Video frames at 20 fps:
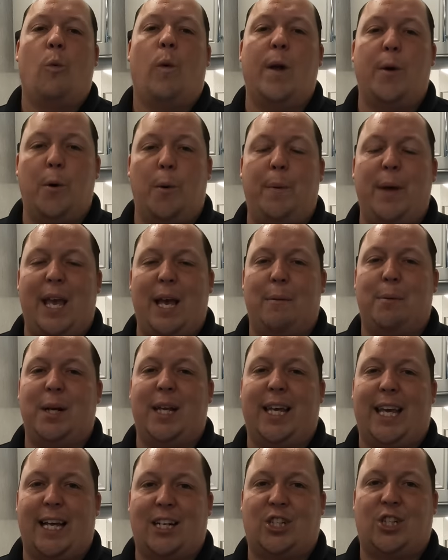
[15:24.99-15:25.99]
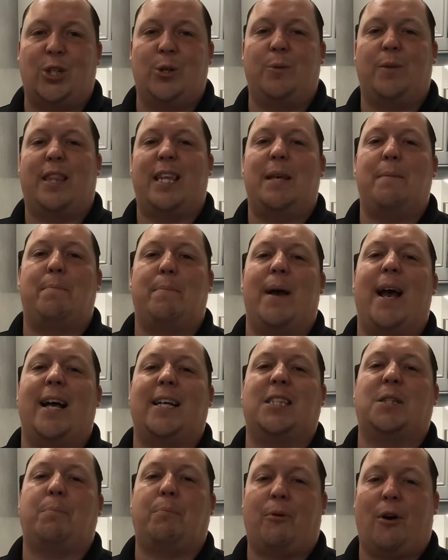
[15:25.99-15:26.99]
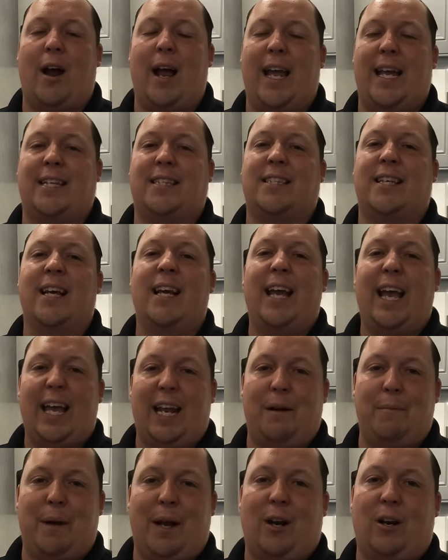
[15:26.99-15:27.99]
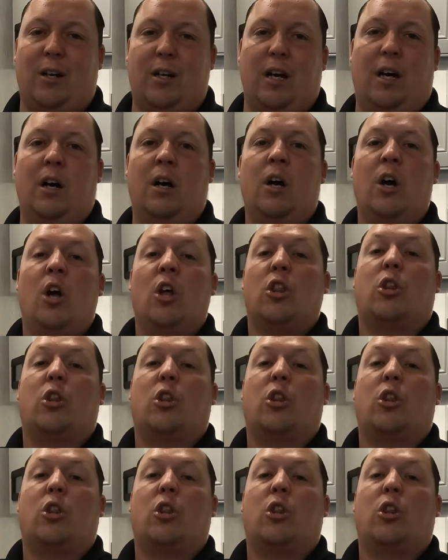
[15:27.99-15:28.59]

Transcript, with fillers: we will be able to get you the best price in America.